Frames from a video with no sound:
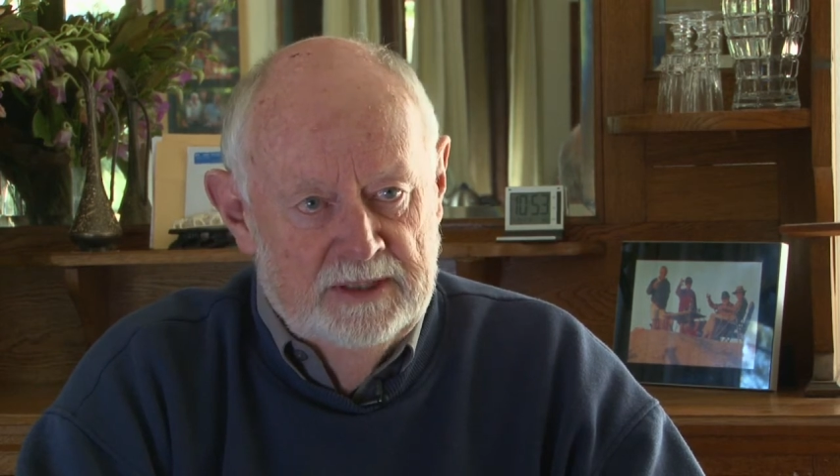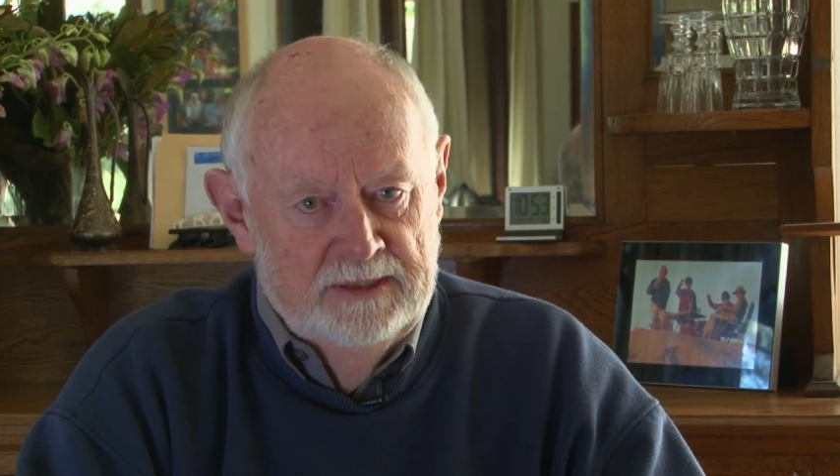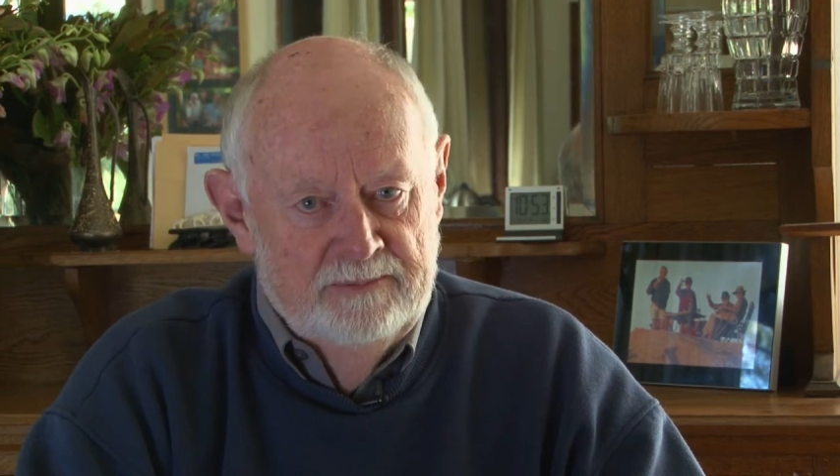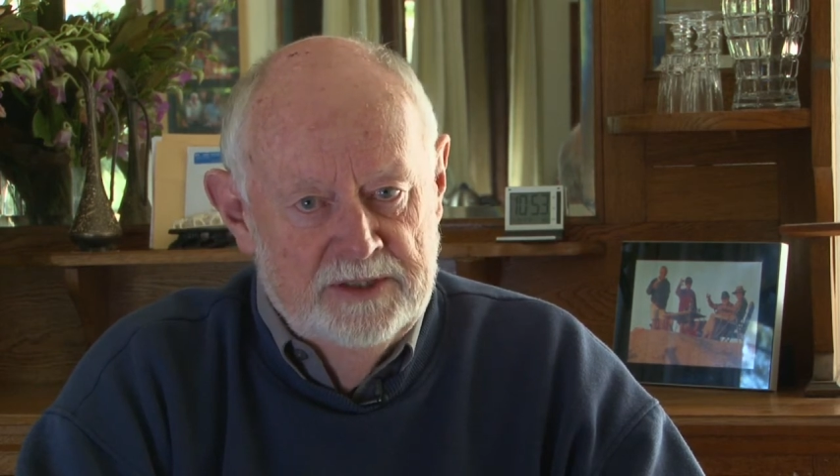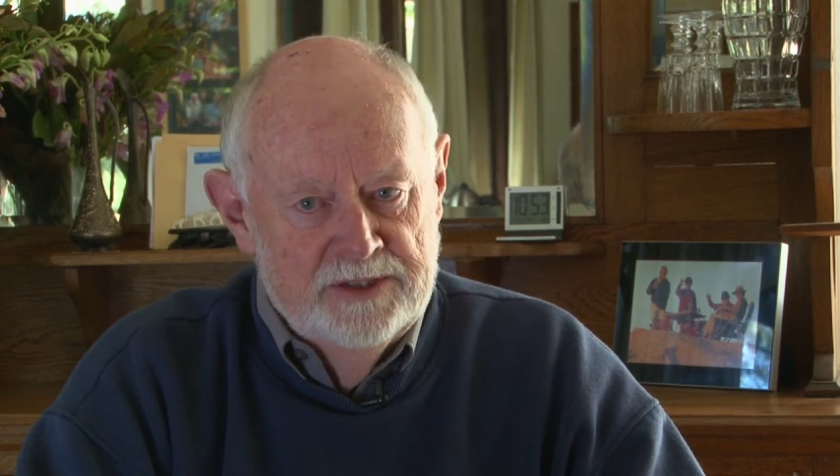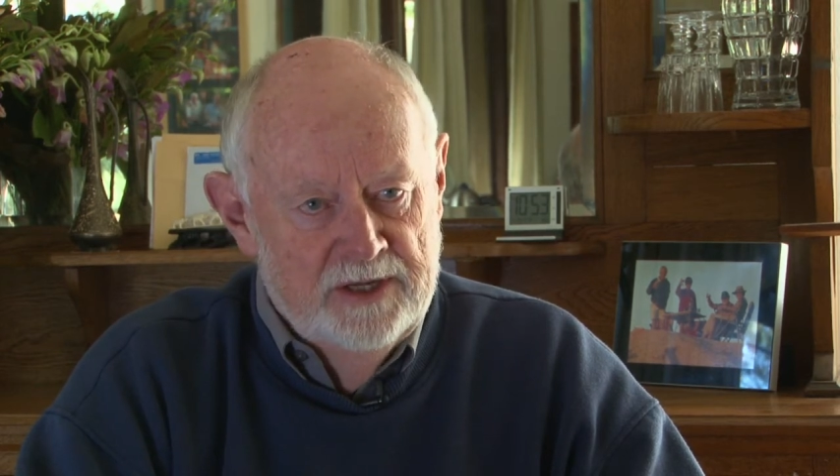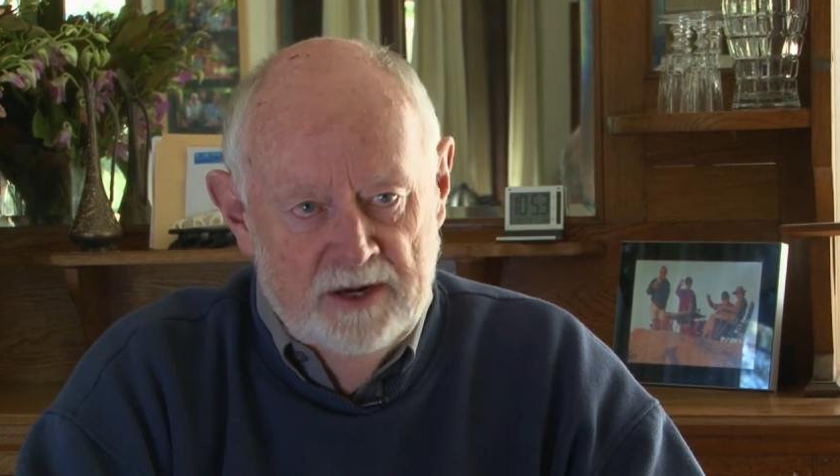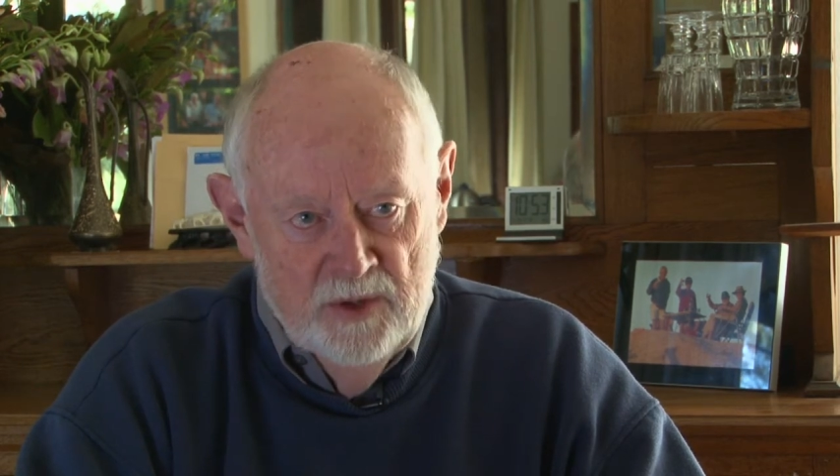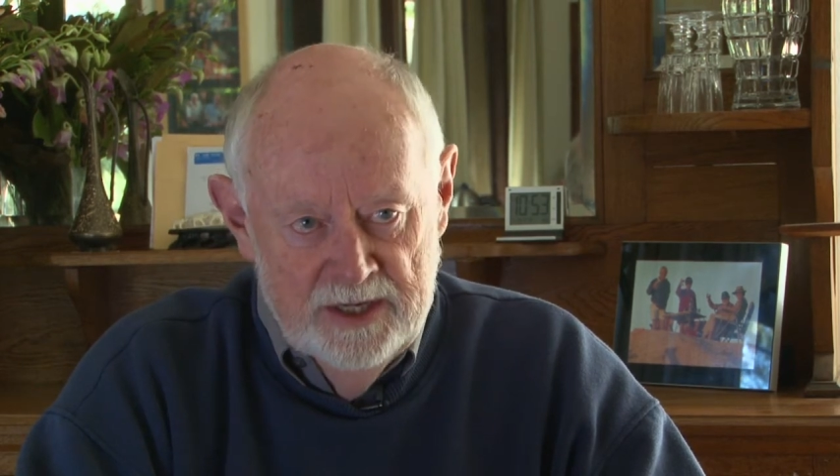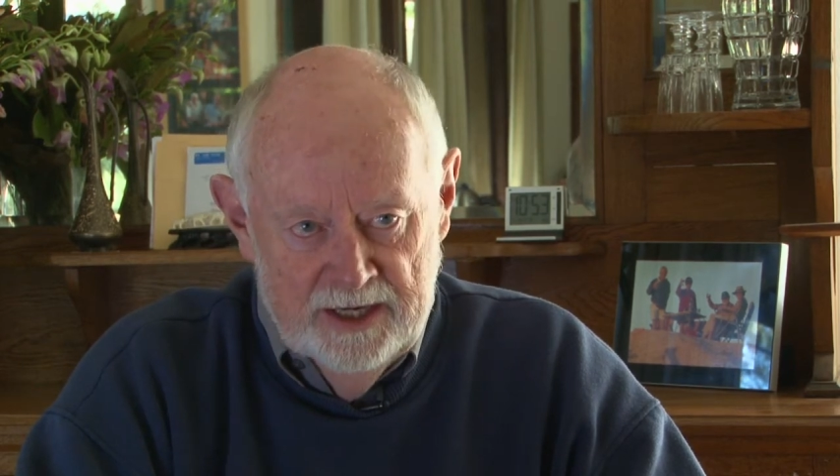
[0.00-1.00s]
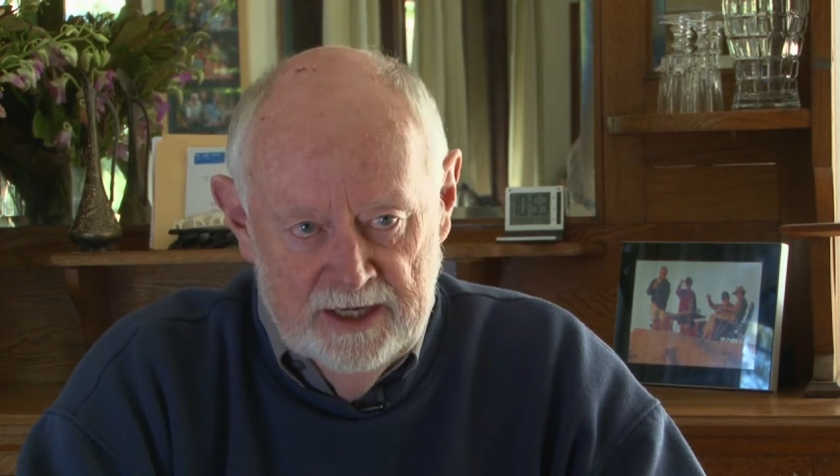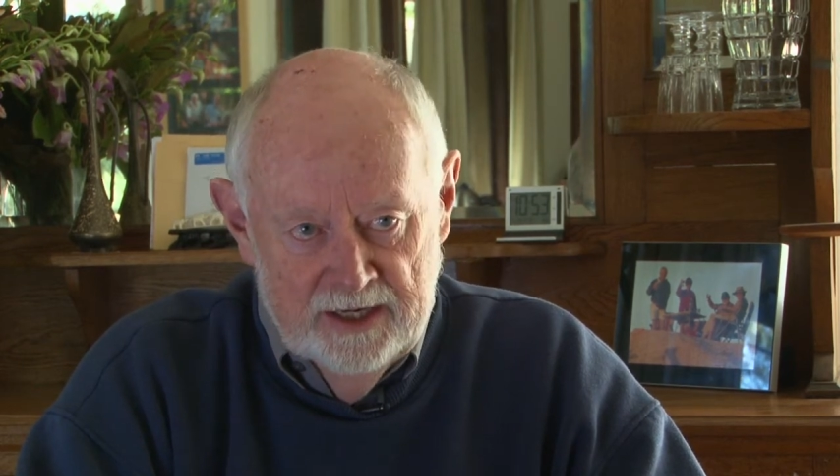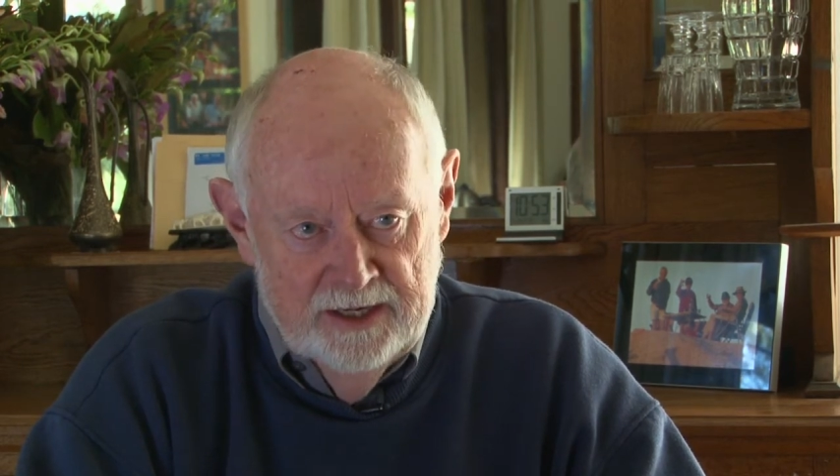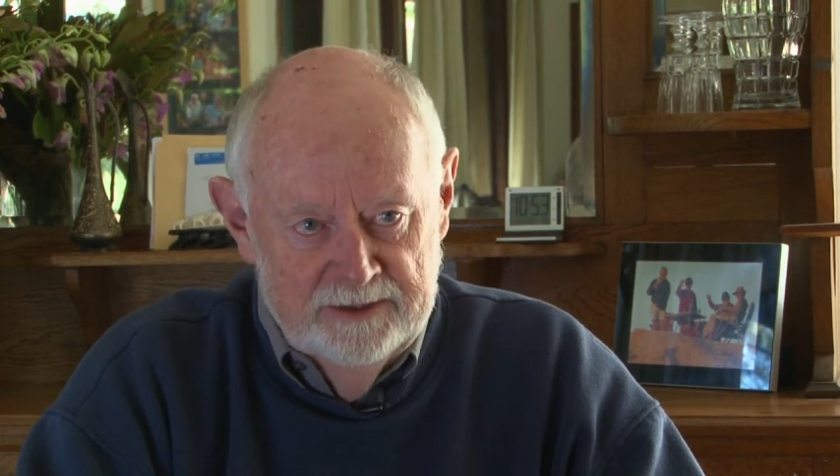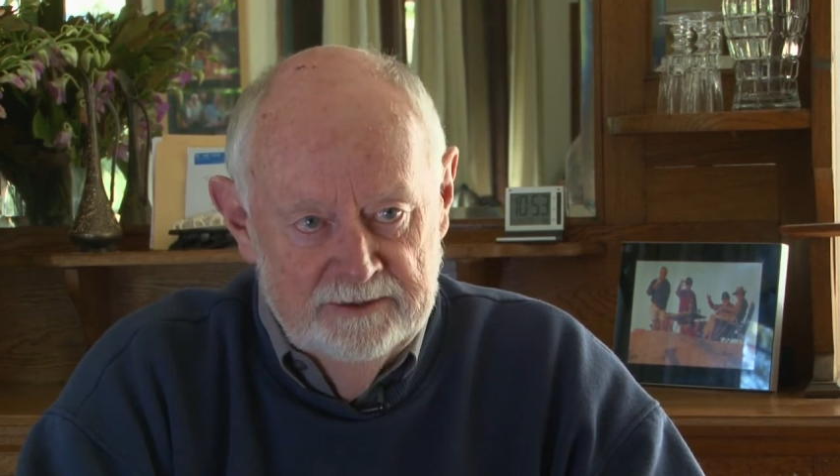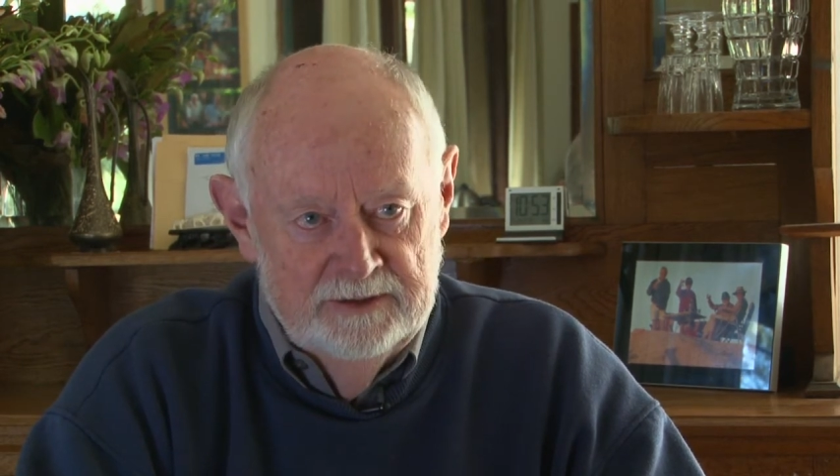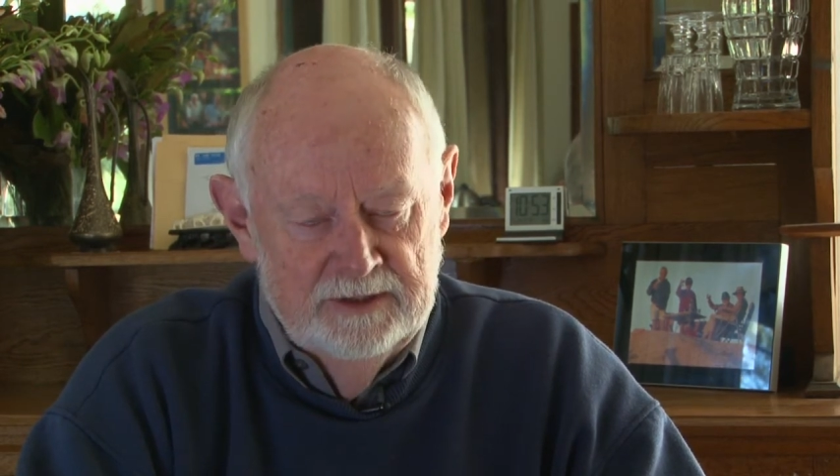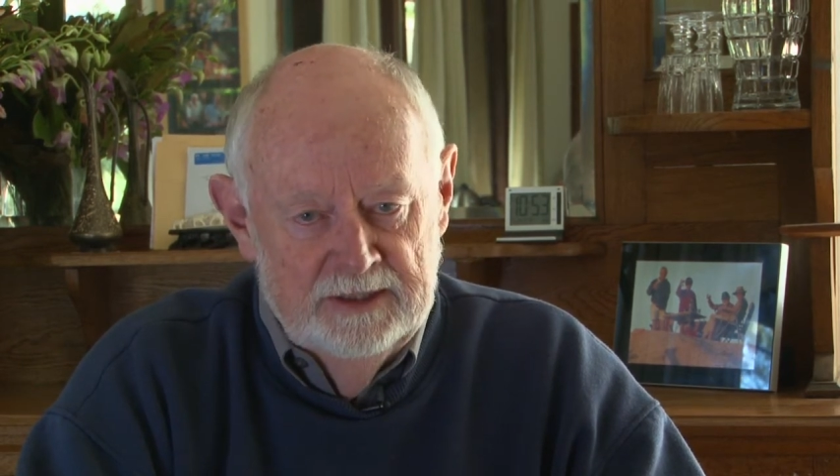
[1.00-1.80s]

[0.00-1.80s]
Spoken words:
there's nowhere they can go.